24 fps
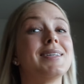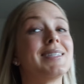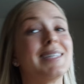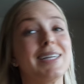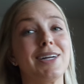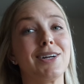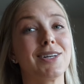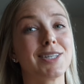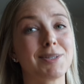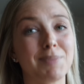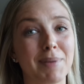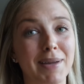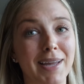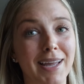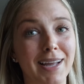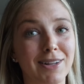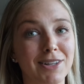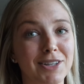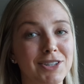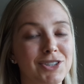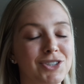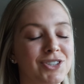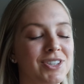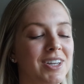Cierra speak
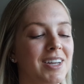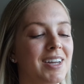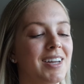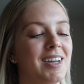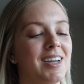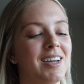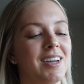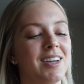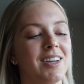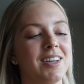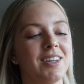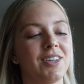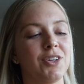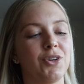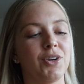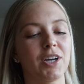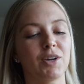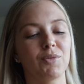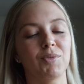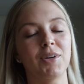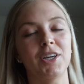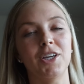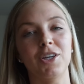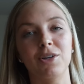English. You
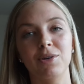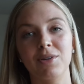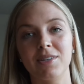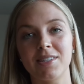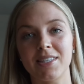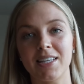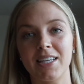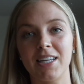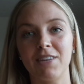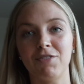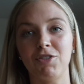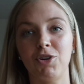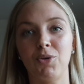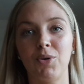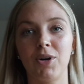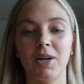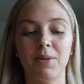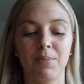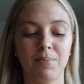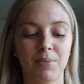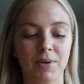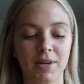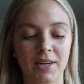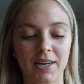can reuse it if you want
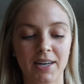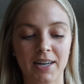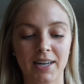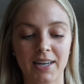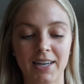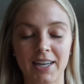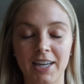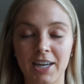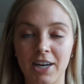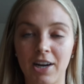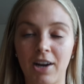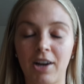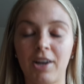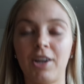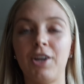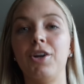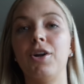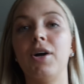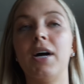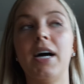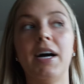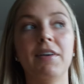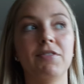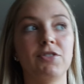to put it in here, you
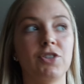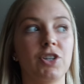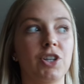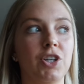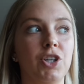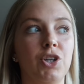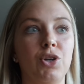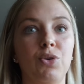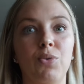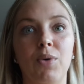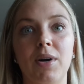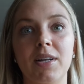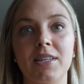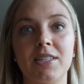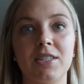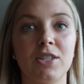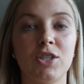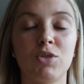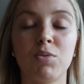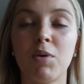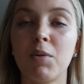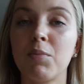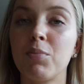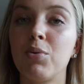know, after you went to
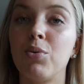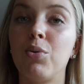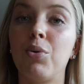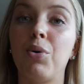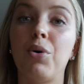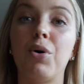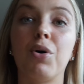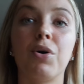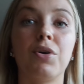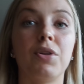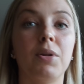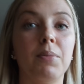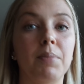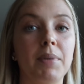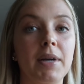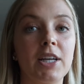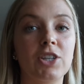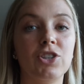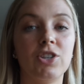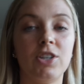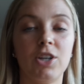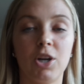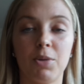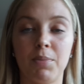the swim pool or the
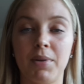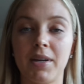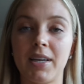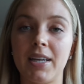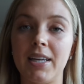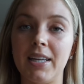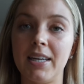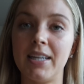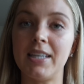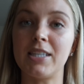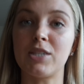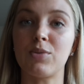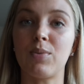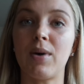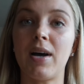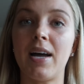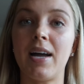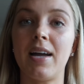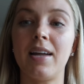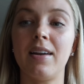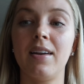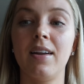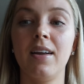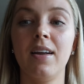beach and your bikini's
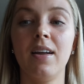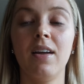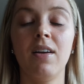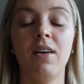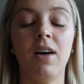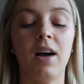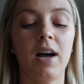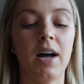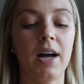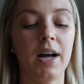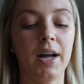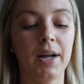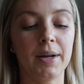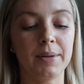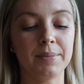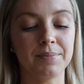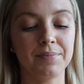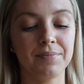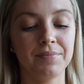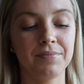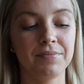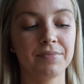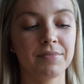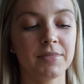wet.
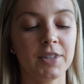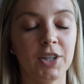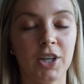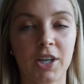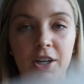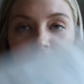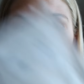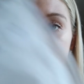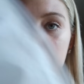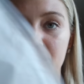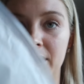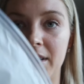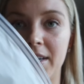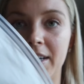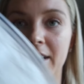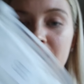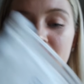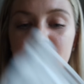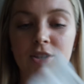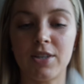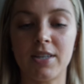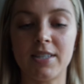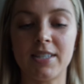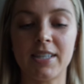You can throw it in
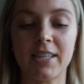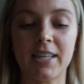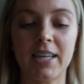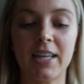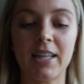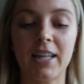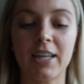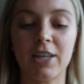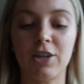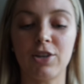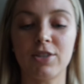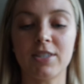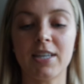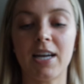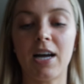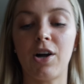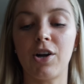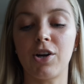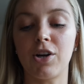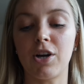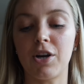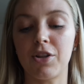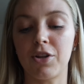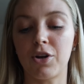here so it doesn't get like your
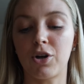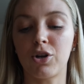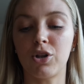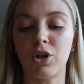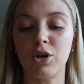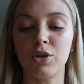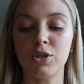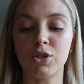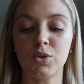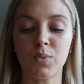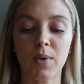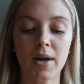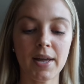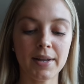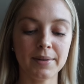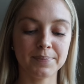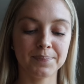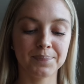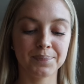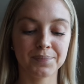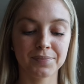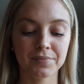towel or your other clothes wet.